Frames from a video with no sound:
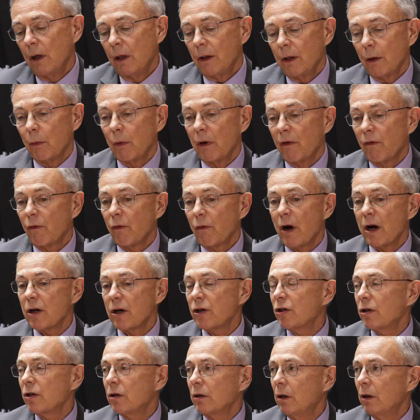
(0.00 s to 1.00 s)
the
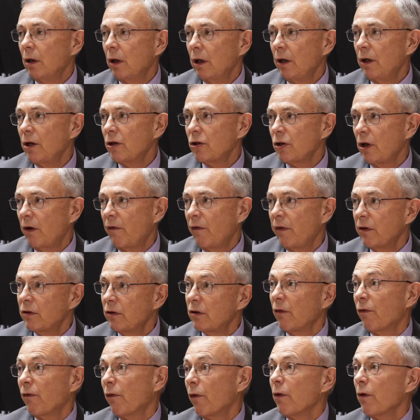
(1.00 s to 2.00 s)
Refresh initiative is
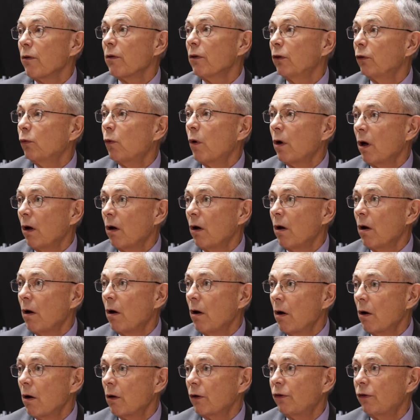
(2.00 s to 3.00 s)
the furthest one
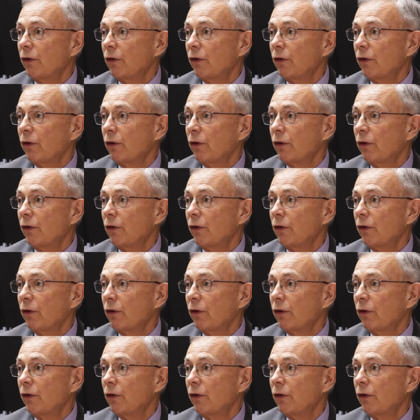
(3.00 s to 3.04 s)
along.